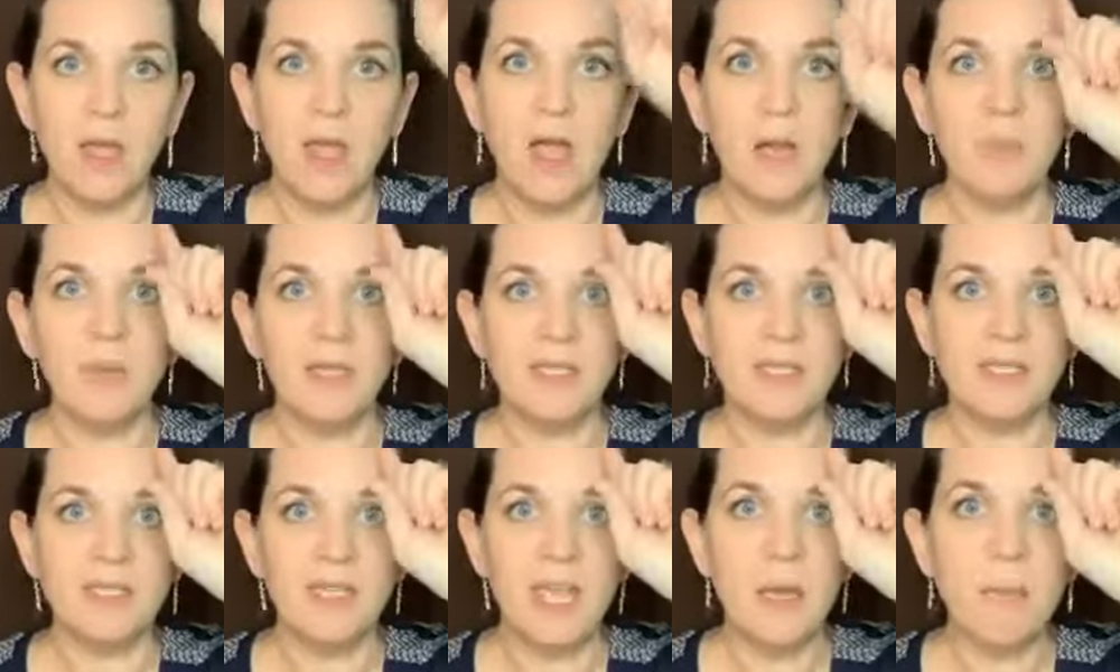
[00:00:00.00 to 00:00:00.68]
I'm going
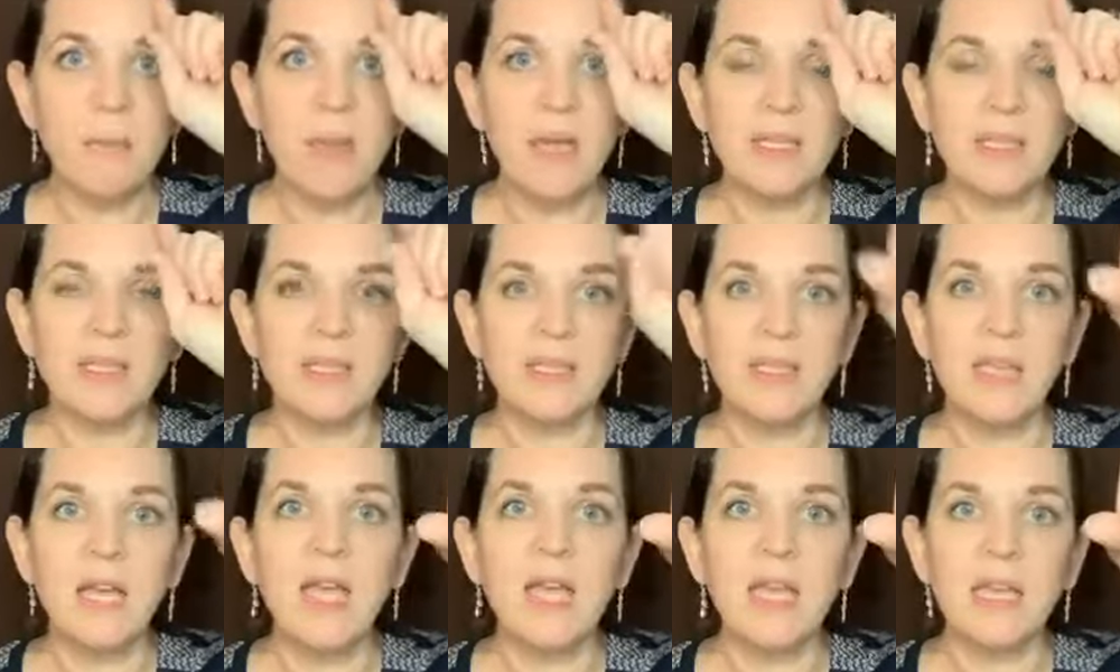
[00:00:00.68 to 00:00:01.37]
to set my
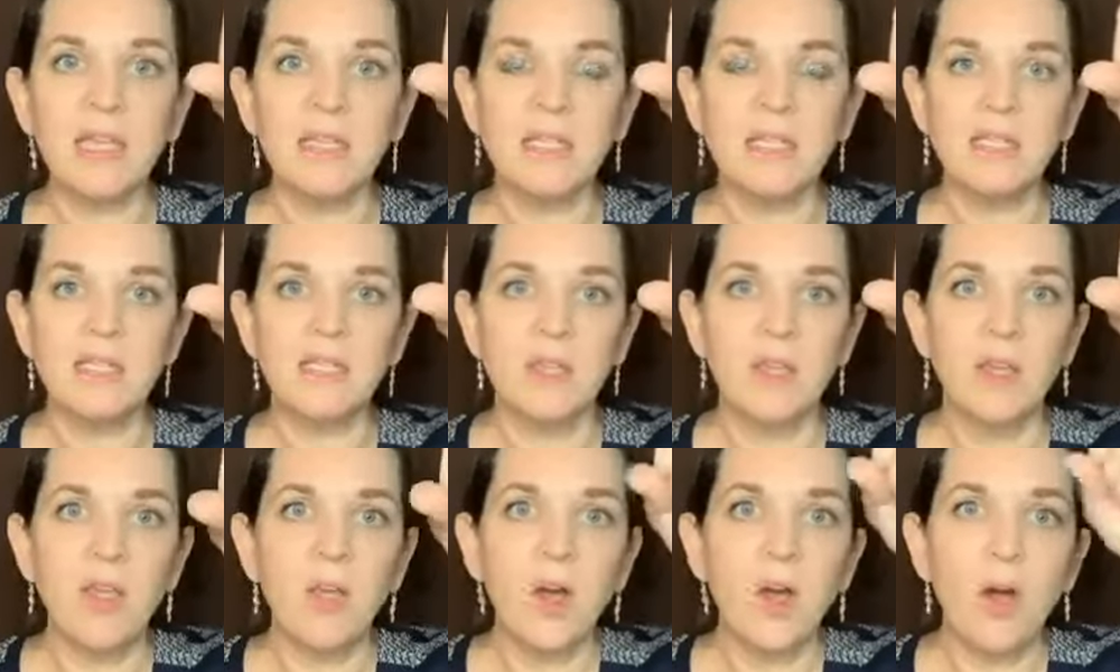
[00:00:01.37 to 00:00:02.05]
sights
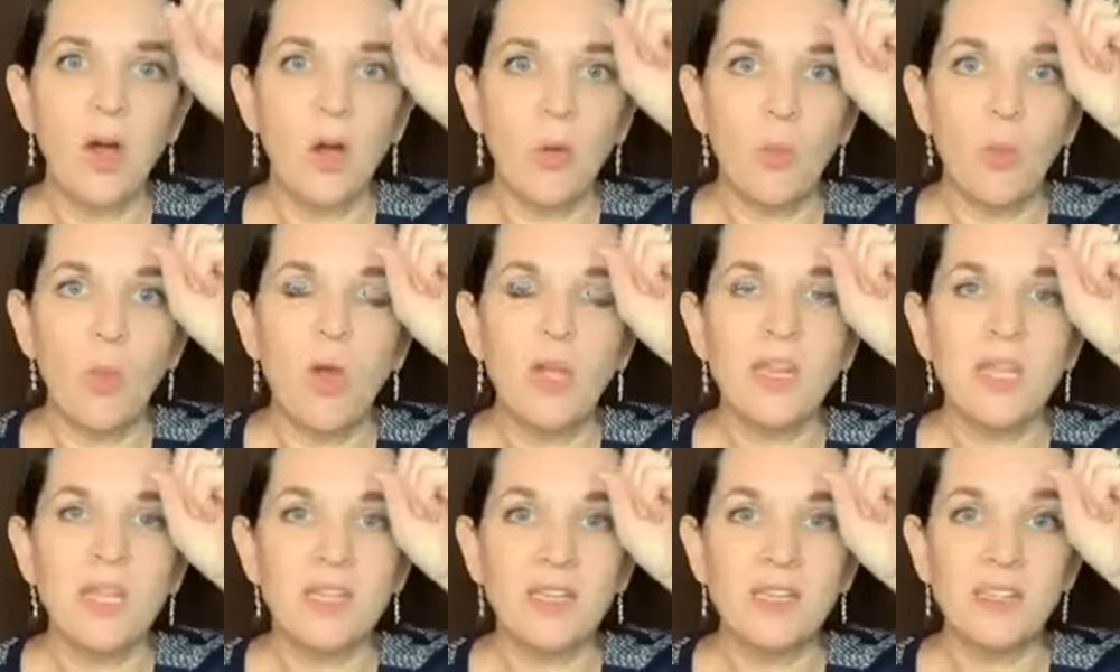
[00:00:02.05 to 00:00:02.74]
on
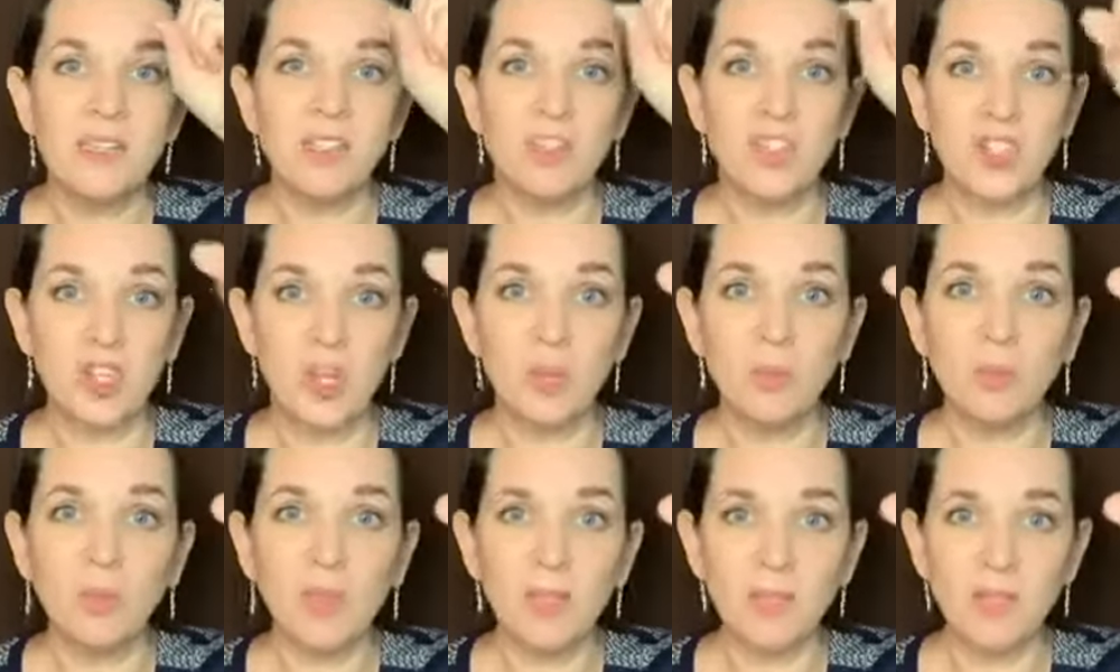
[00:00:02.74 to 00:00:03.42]
what he has
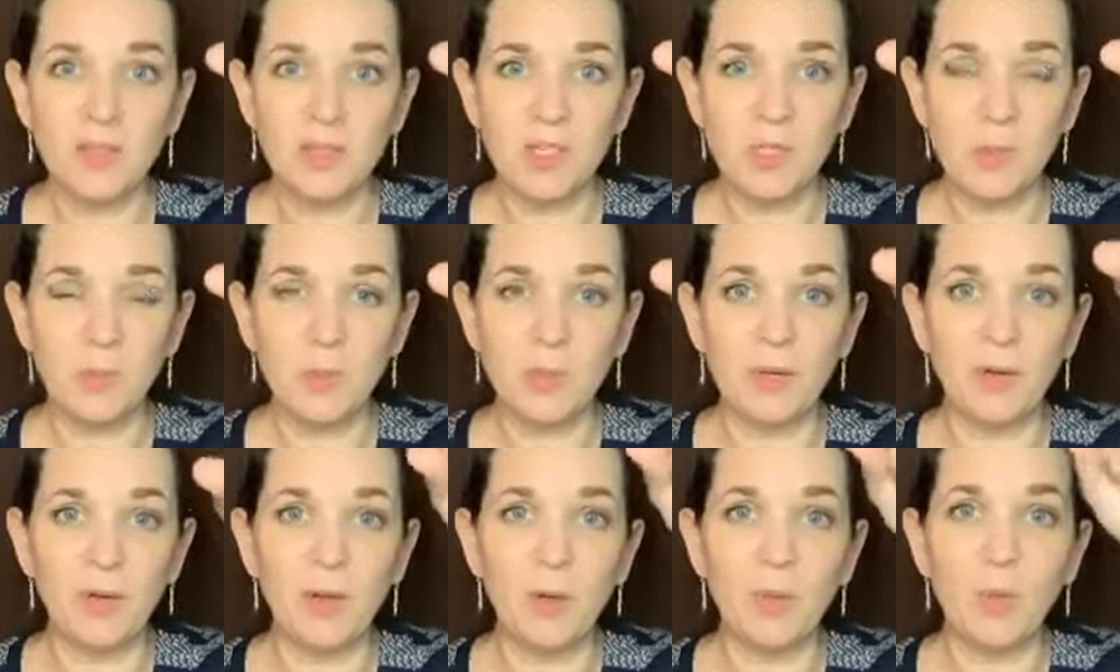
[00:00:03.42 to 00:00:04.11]
shown me in the
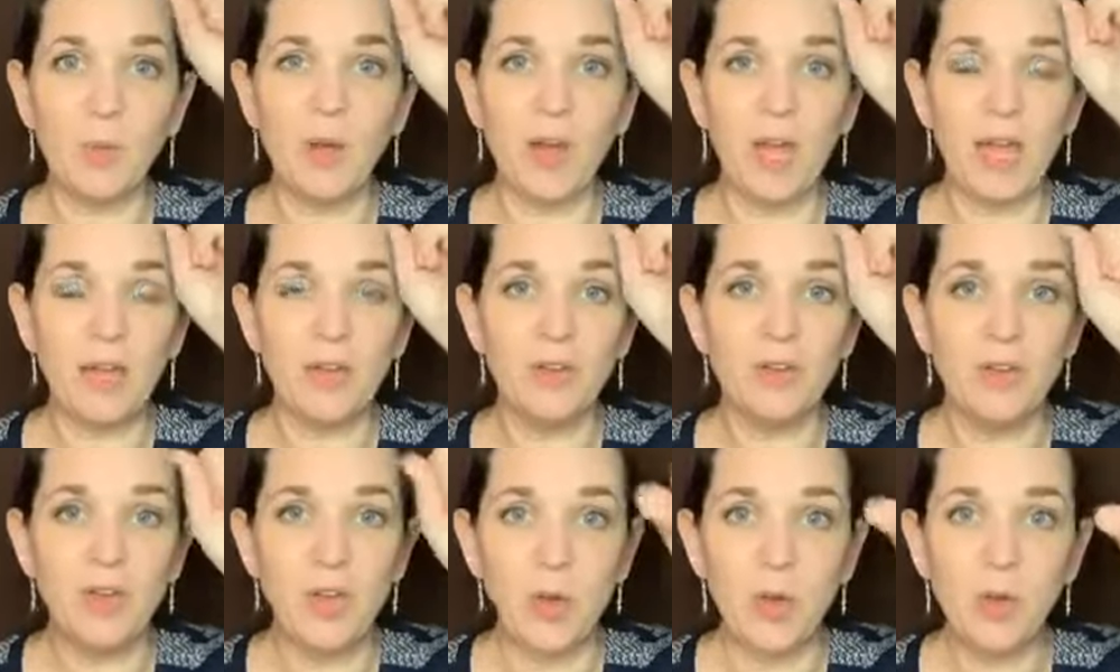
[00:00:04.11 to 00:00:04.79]
spirit, what I
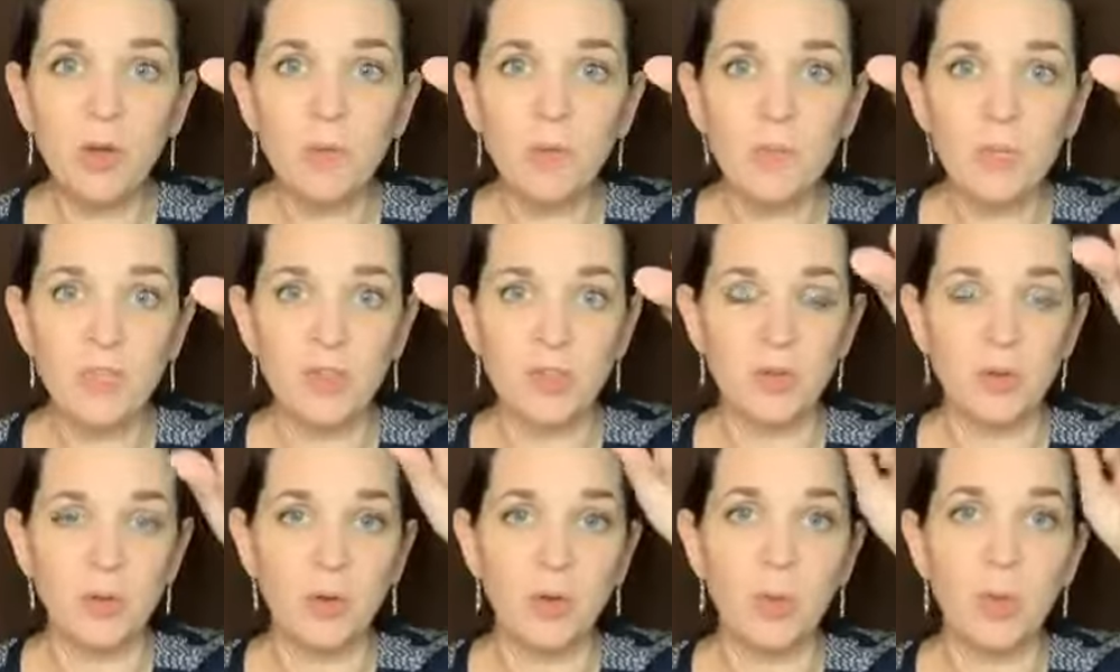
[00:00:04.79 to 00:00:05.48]
know to be
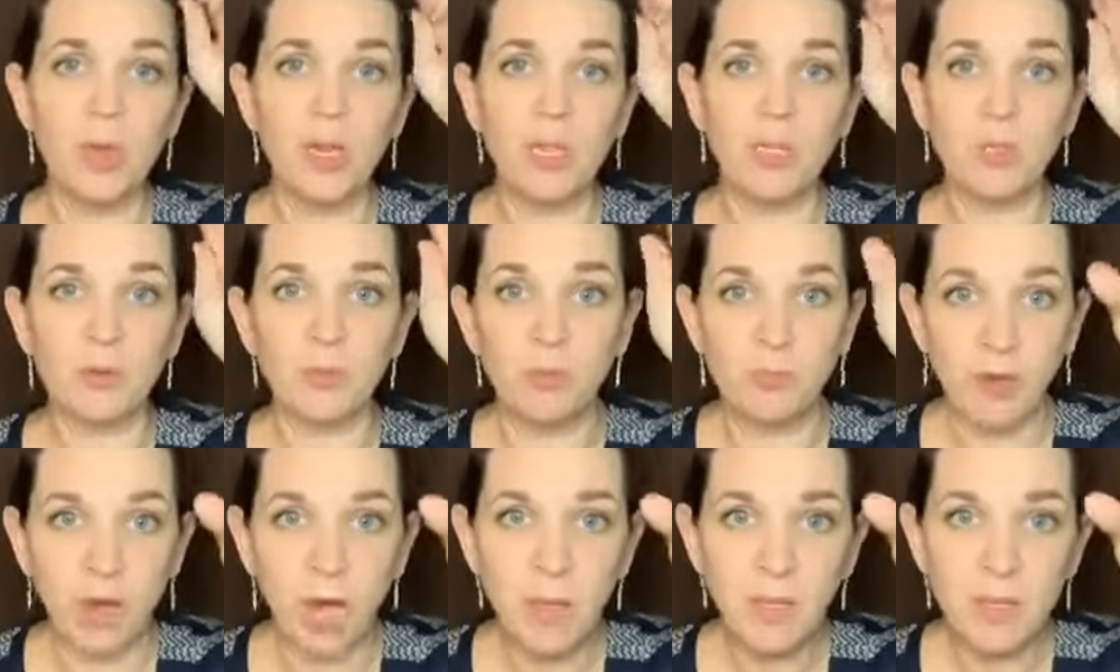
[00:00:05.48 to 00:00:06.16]
true, what his
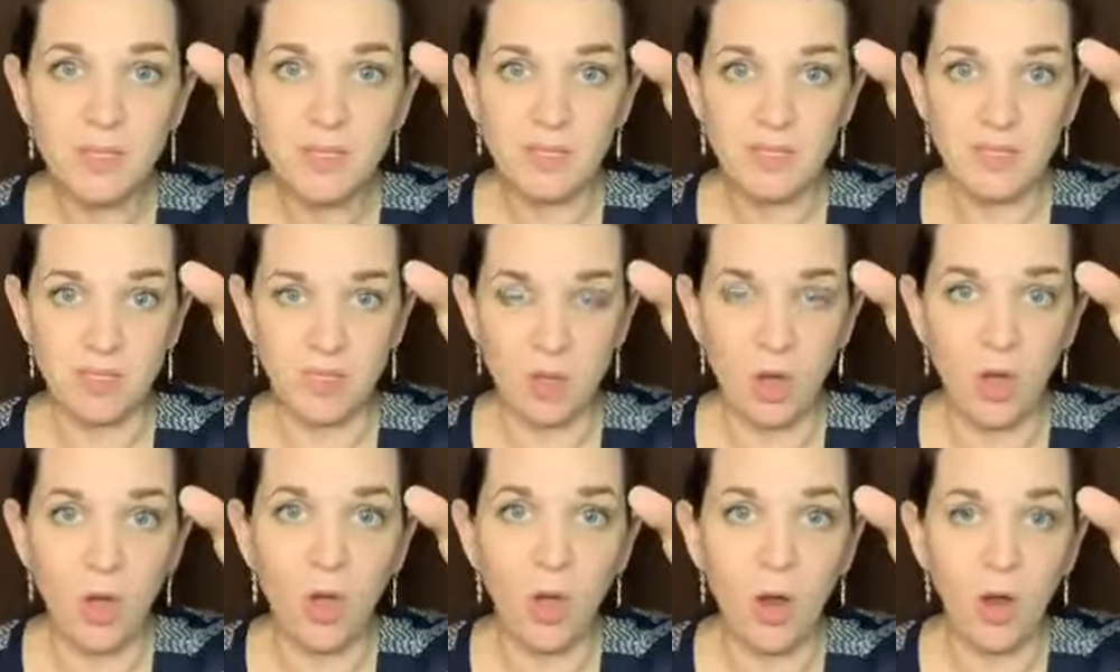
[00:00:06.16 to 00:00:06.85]
promises
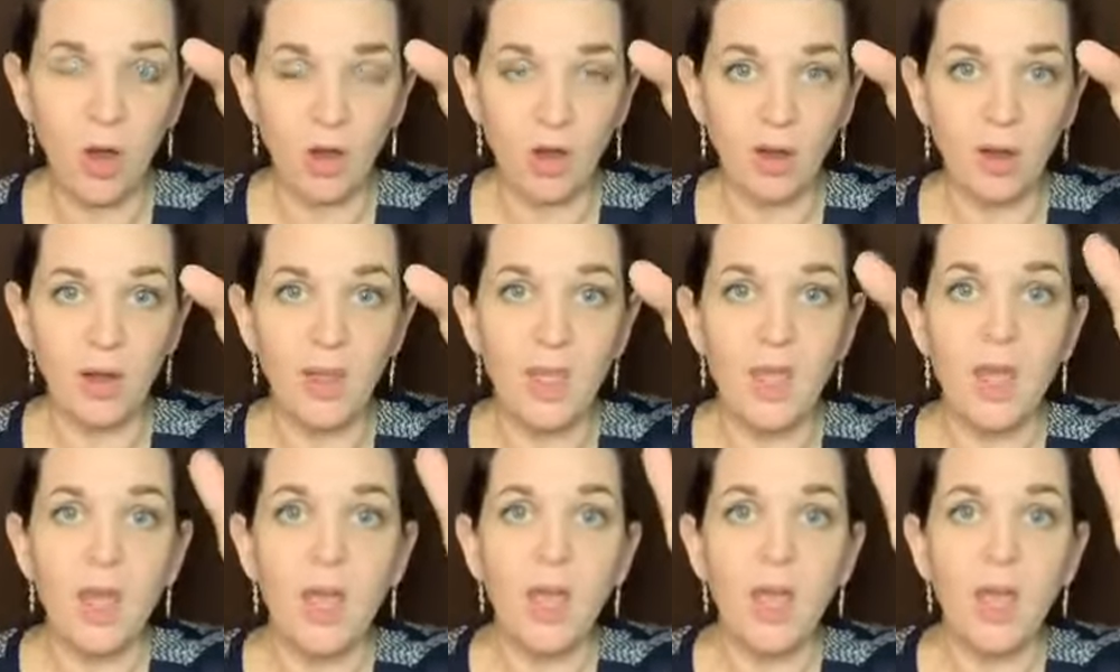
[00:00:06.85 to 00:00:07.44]
are.